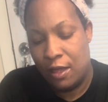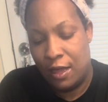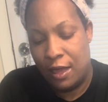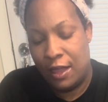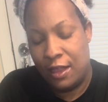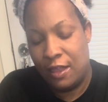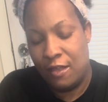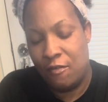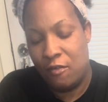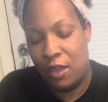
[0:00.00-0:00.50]

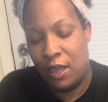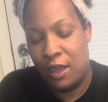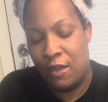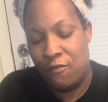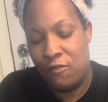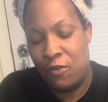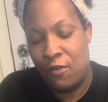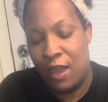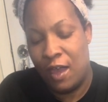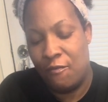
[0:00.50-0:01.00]
And if
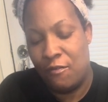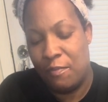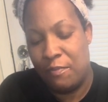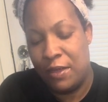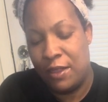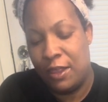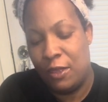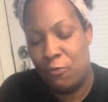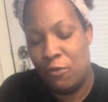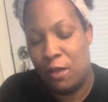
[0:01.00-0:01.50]
you haven't
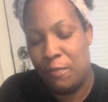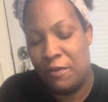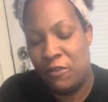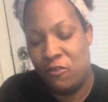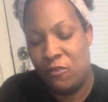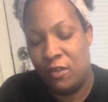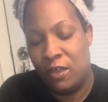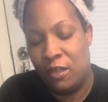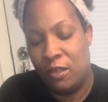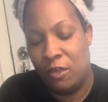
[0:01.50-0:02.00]
been anywhere but
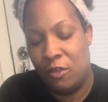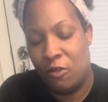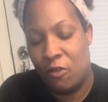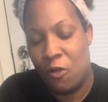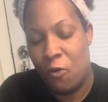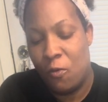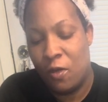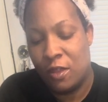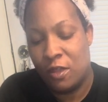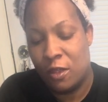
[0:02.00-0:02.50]
you're
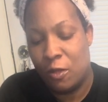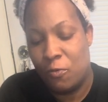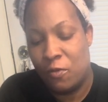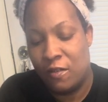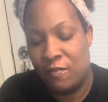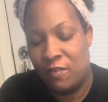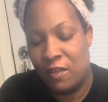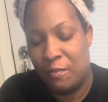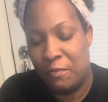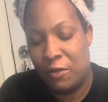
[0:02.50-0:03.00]
going somewhere,
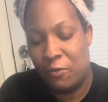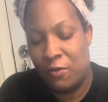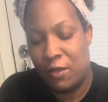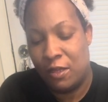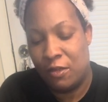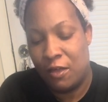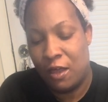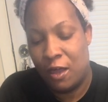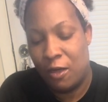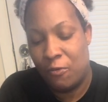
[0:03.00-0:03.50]
tell me where
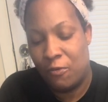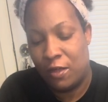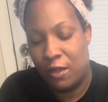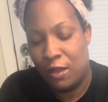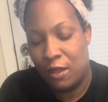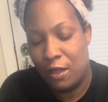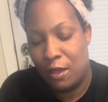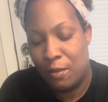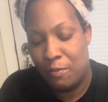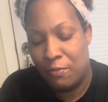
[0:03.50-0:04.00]
you're going.
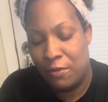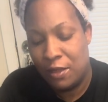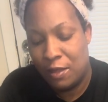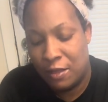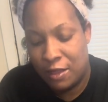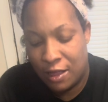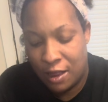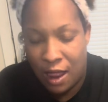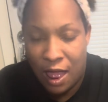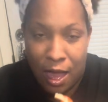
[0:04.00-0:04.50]
Put it
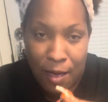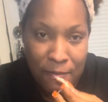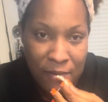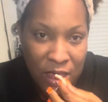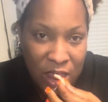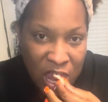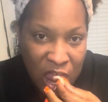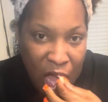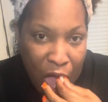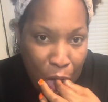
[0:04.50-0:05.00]
in comments.